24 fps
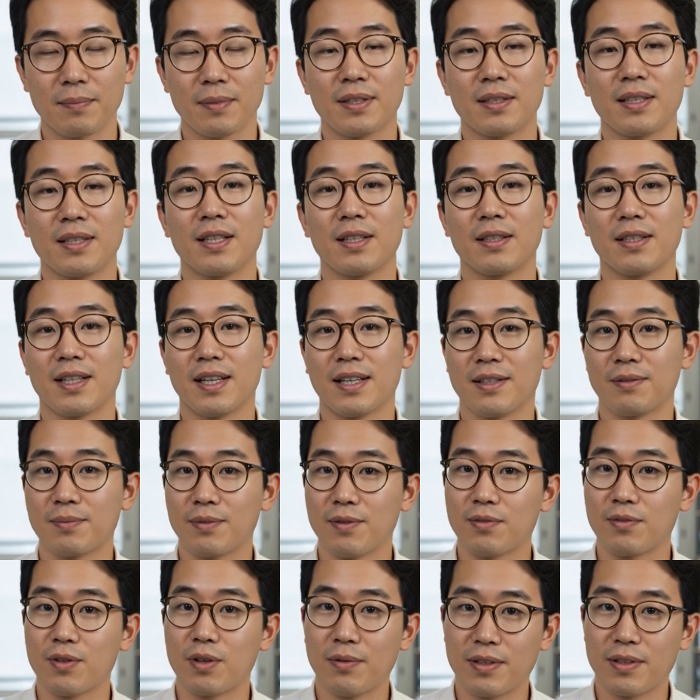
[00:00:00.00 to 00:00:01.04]
but near native
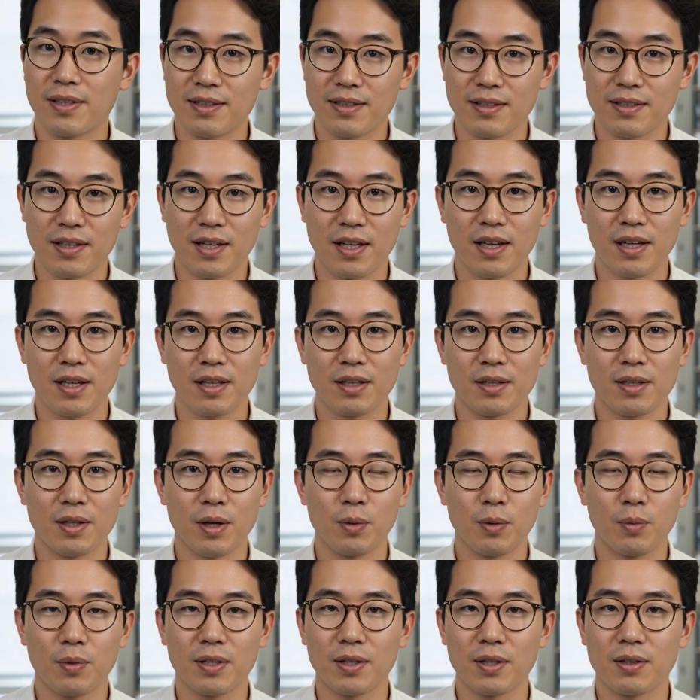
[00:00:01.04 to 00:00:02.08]
performance,
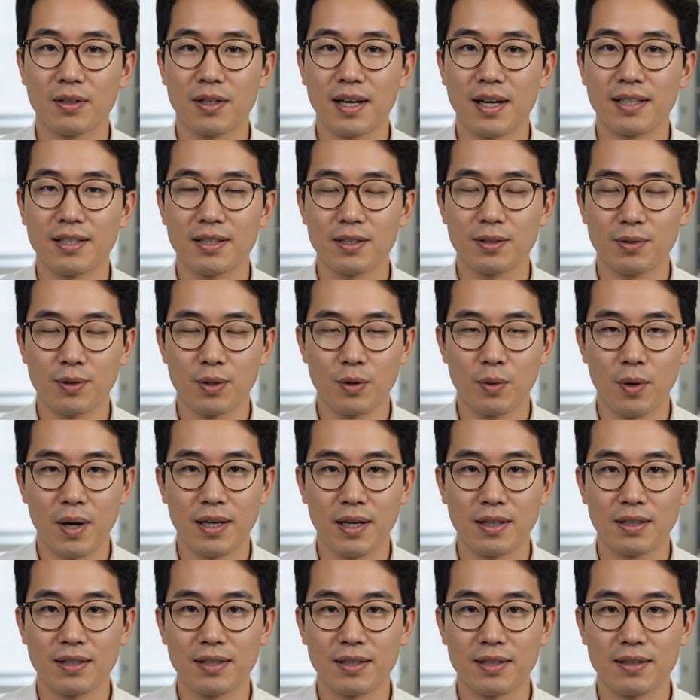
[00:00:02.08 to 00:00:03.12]
no Windows license
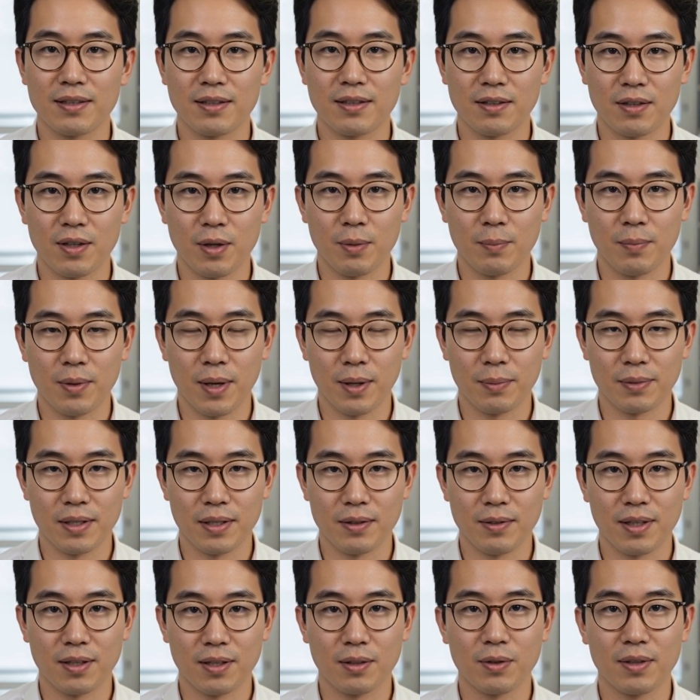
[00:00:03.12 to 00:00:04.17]
required, no
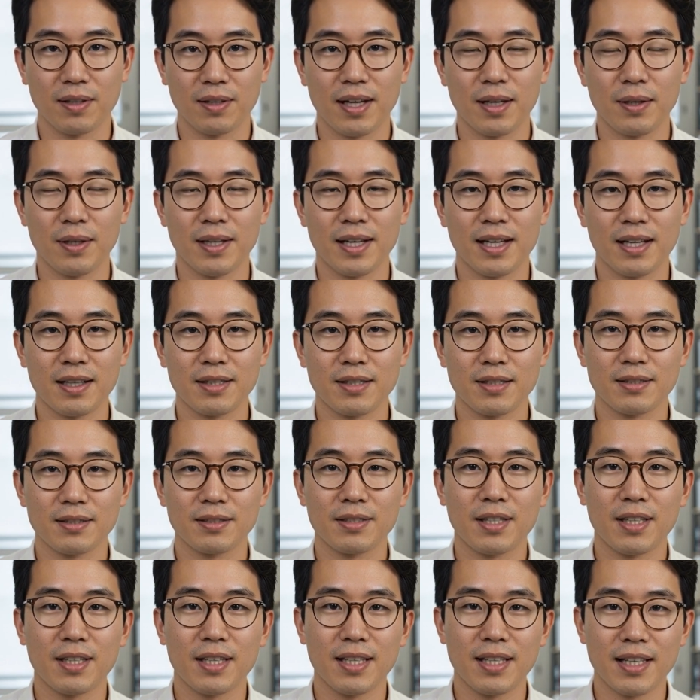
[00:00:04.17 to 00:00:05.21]
permanent resource
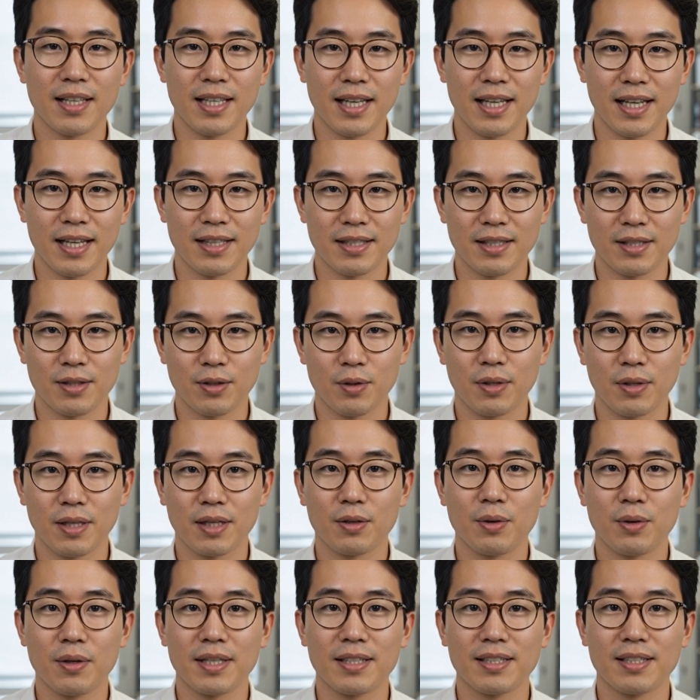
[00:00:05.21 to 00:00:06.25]
allocation, and in
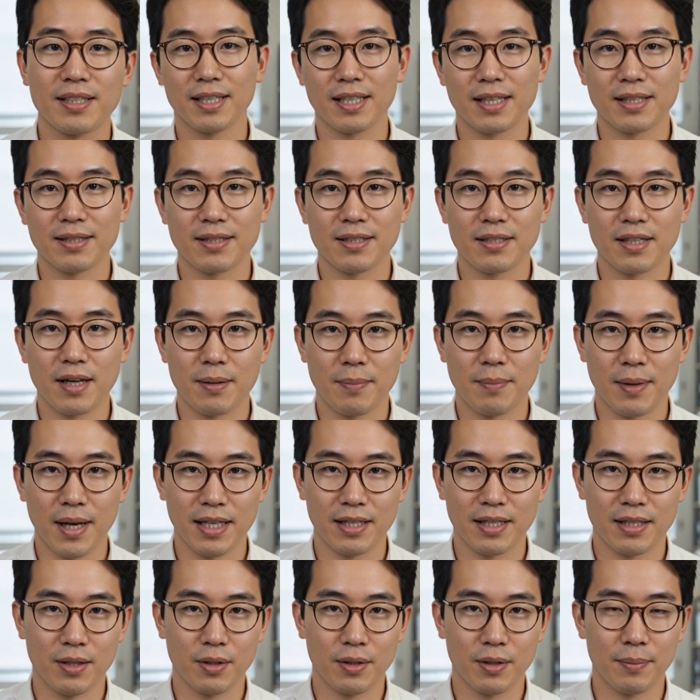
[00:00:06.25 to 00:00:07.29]
2026, a
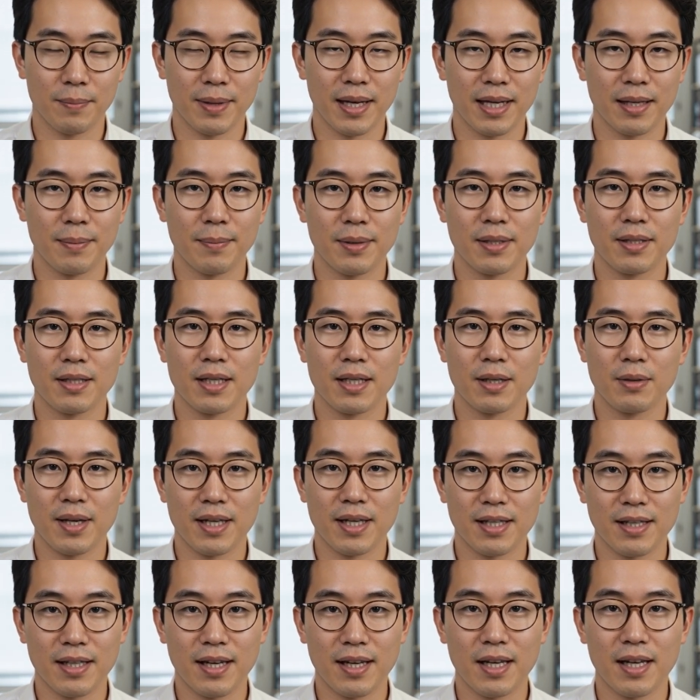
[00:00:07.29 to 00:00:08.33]
practical compatibility
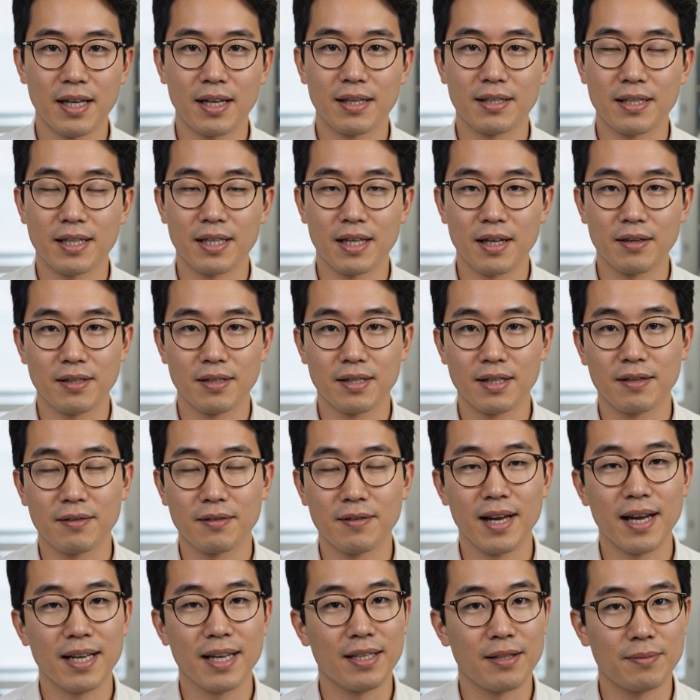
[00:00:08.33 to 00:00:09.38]
rate that covers the
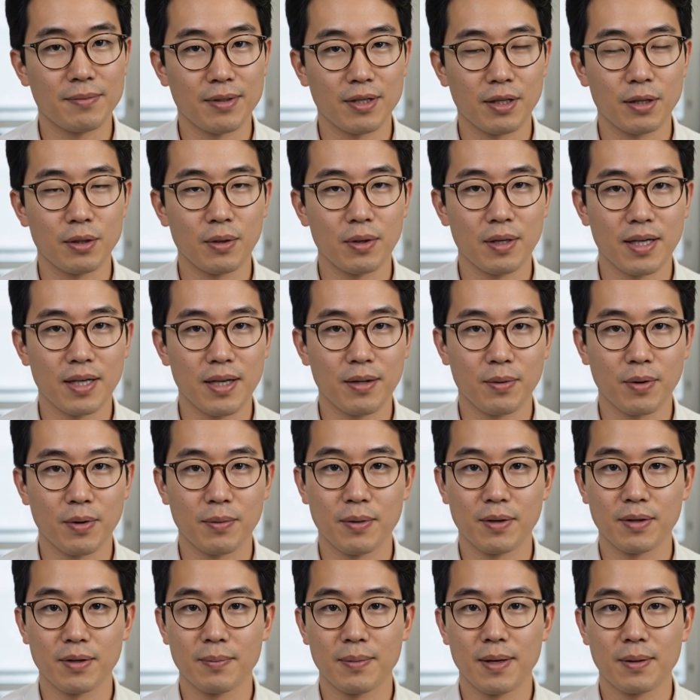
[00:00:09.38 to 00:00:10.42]
vast majority of what
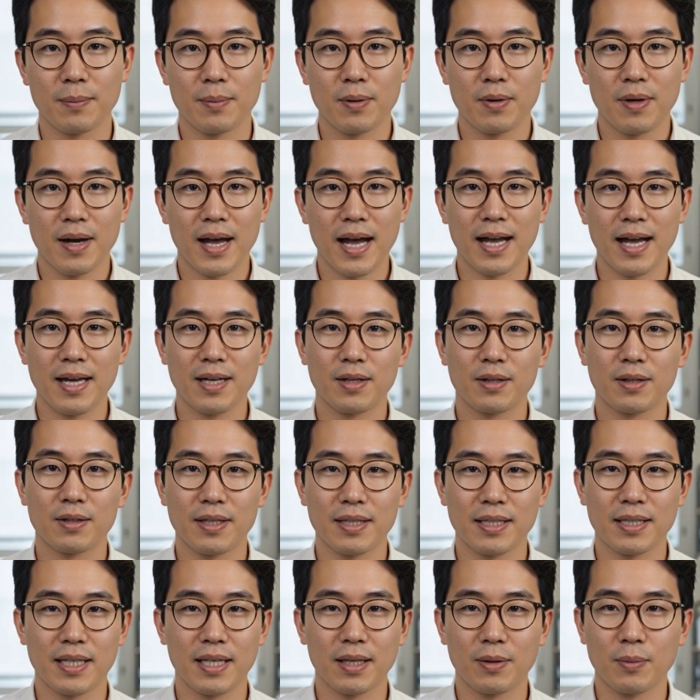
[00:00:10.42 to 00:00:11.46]
most people
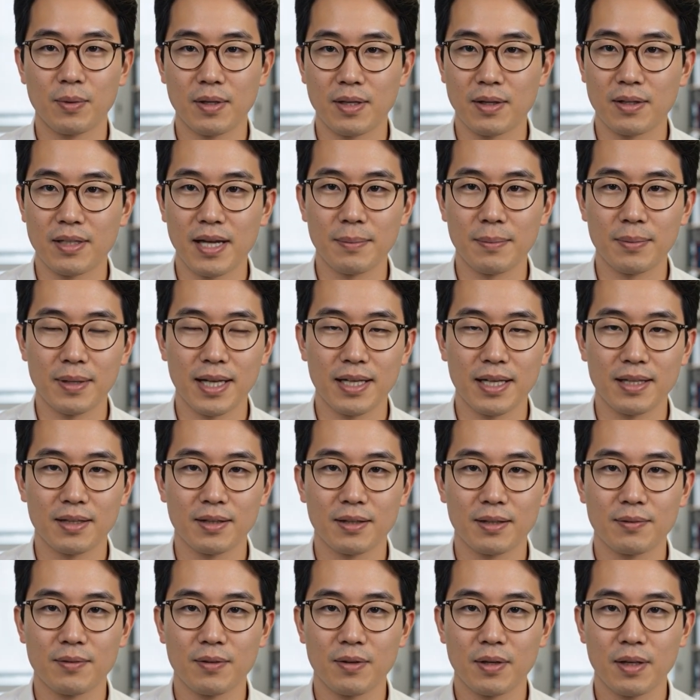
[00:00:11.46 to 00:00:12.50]
actually need Windows
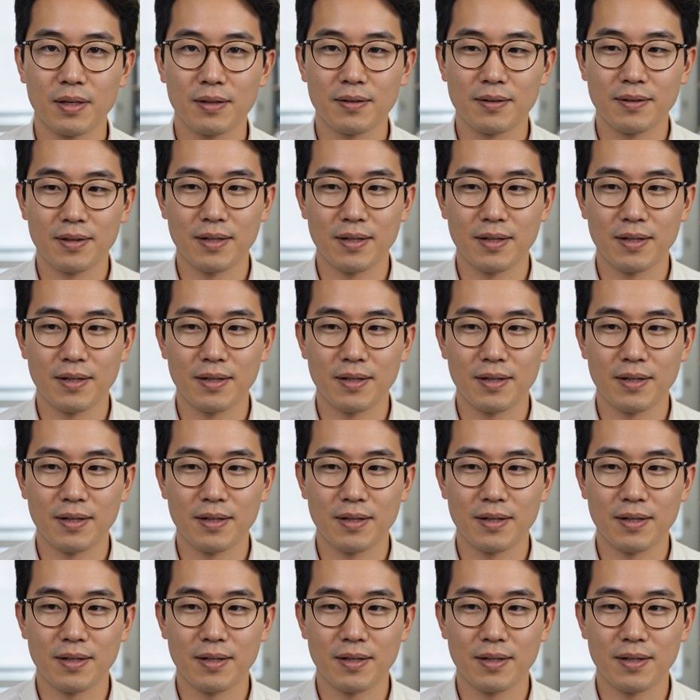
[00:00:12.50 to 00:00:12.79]
applications for.